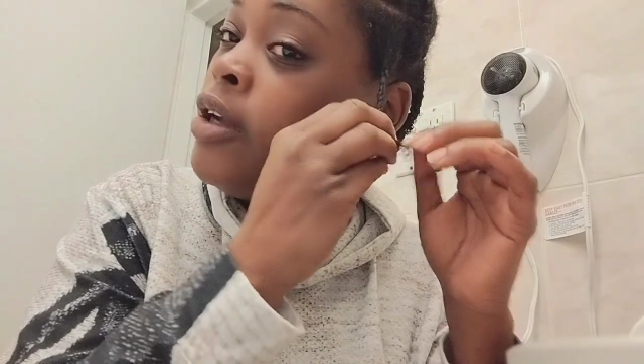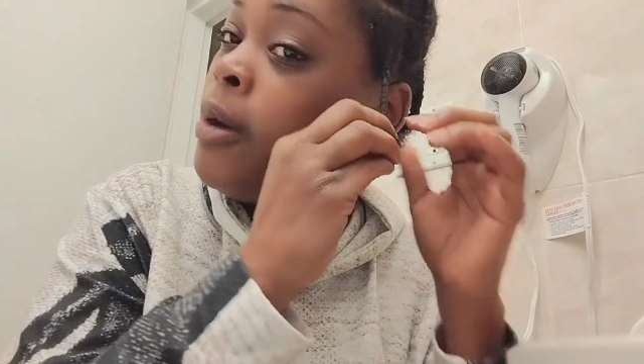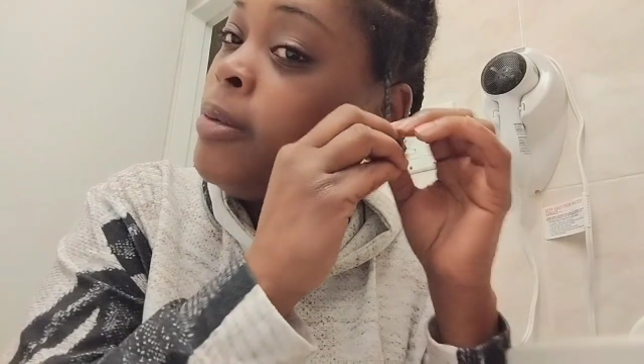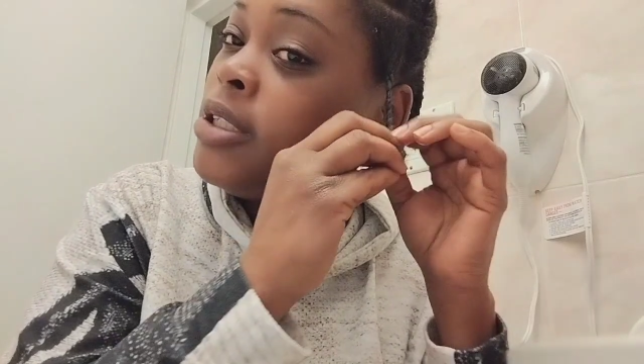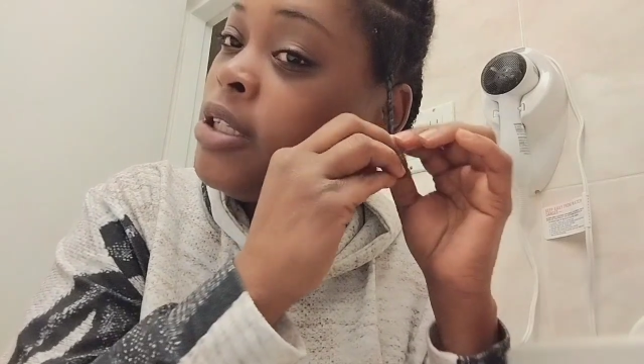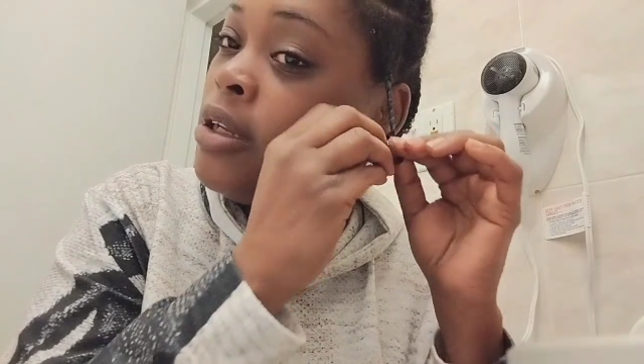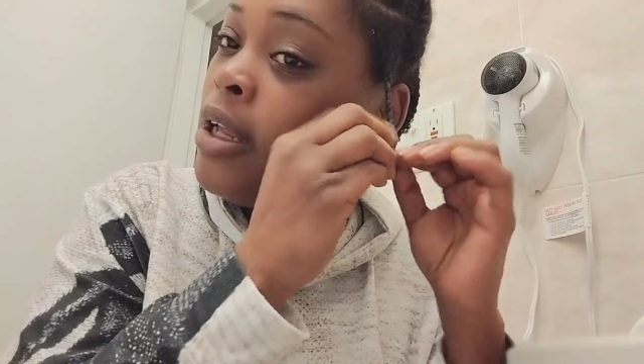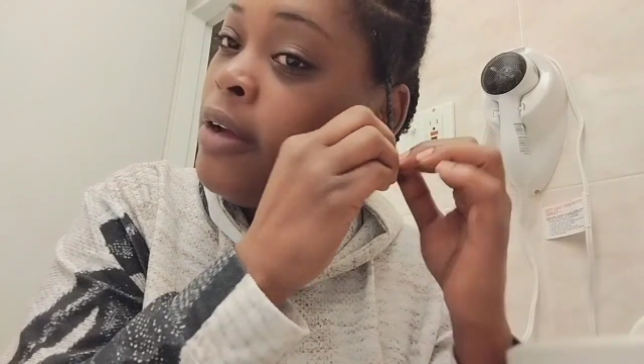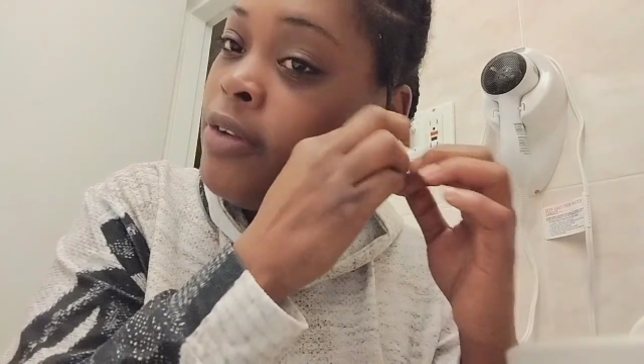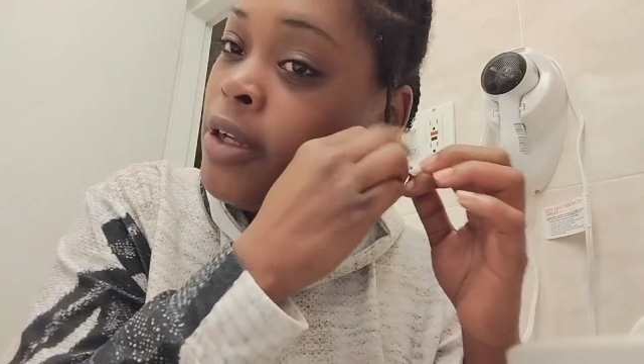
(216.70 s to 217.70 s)
I'm gonna still
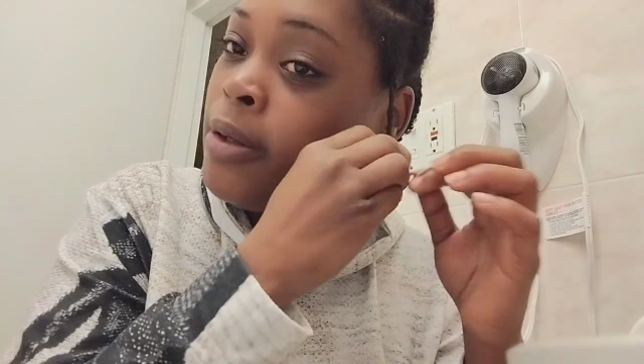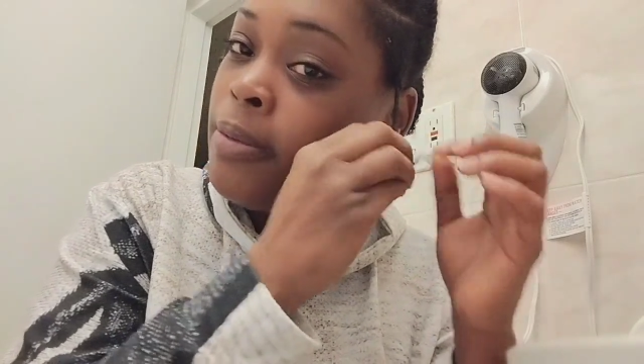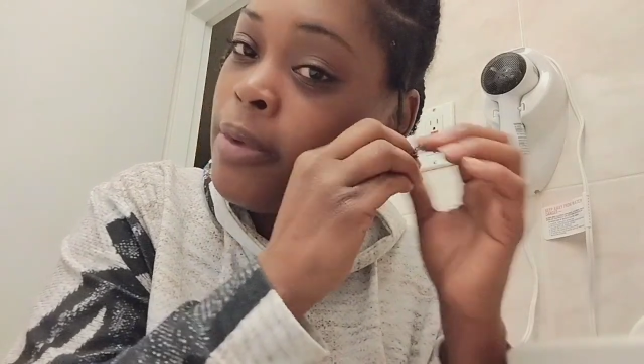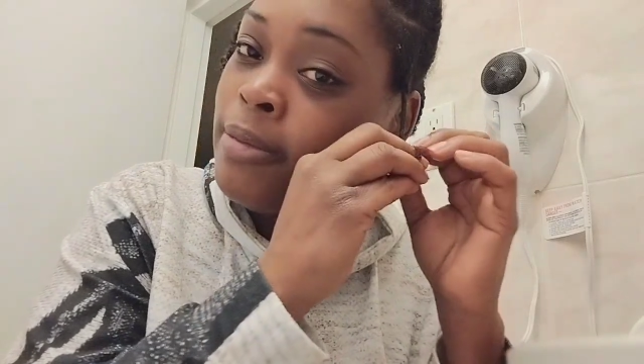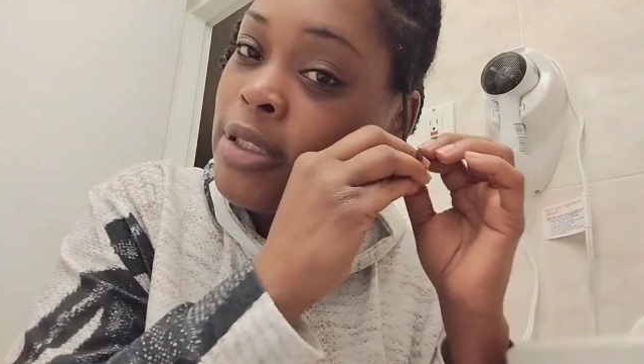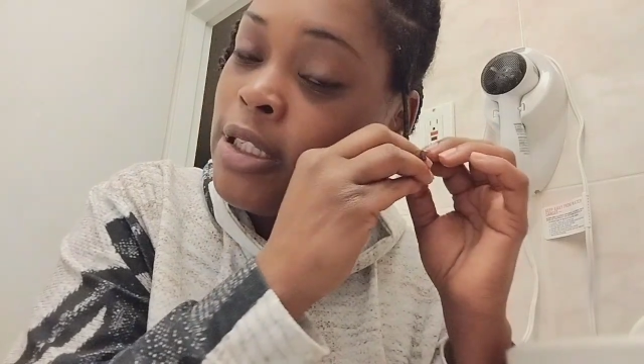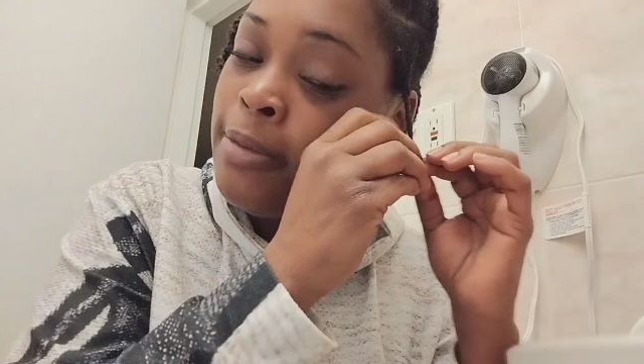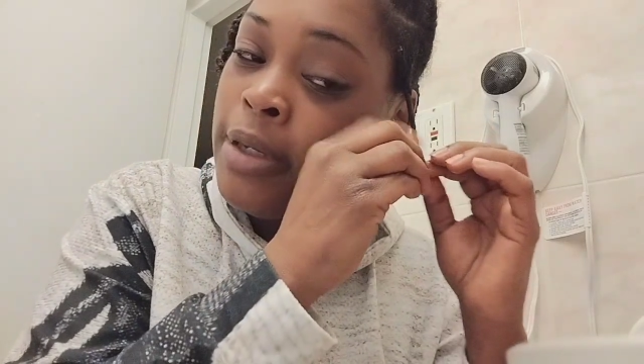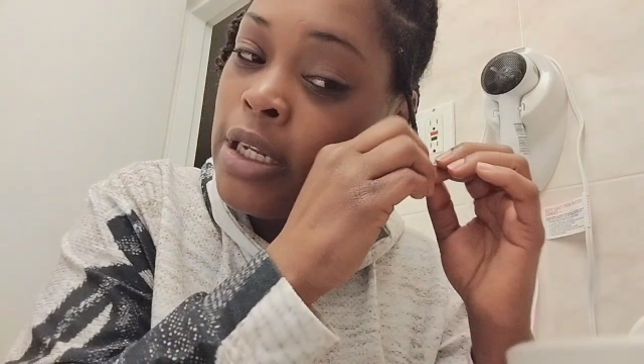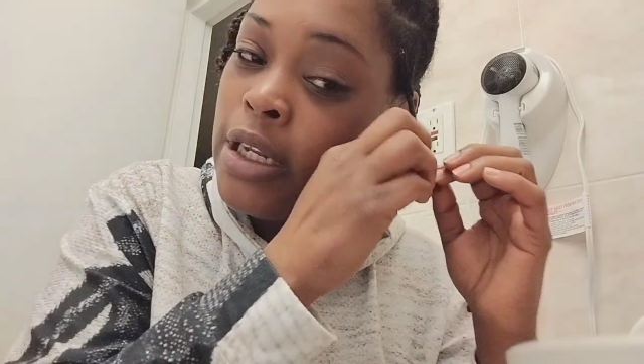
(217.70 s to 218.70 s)
love him. I'm gonna still
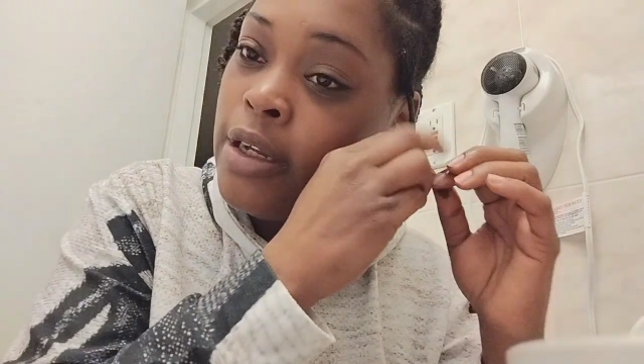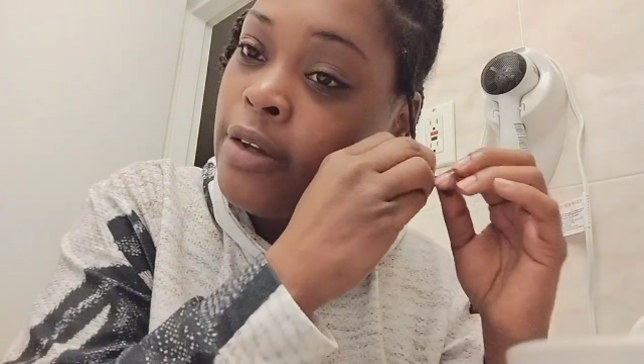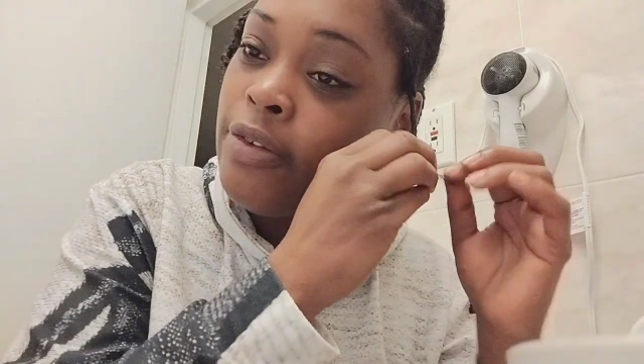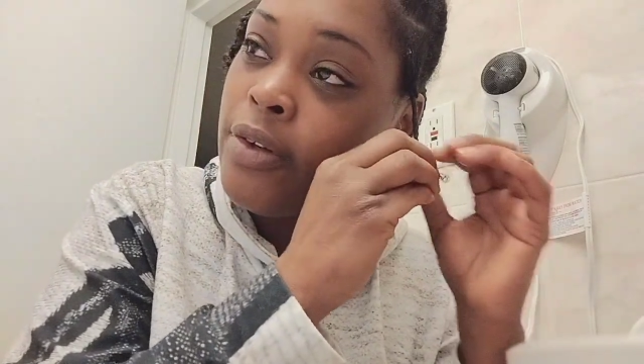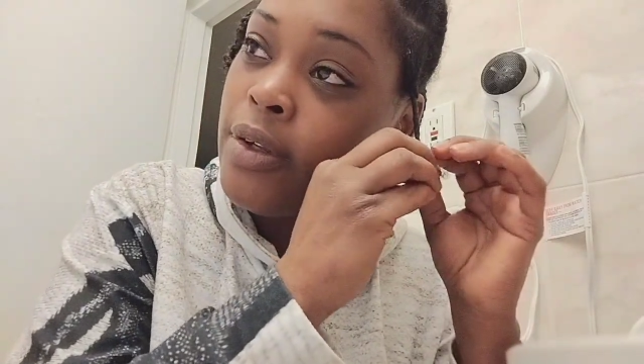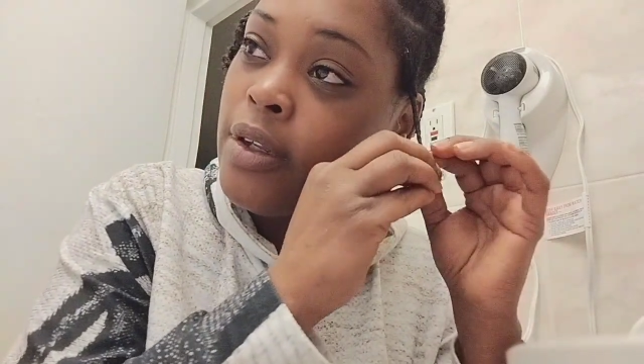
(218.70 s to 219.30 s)
be in love.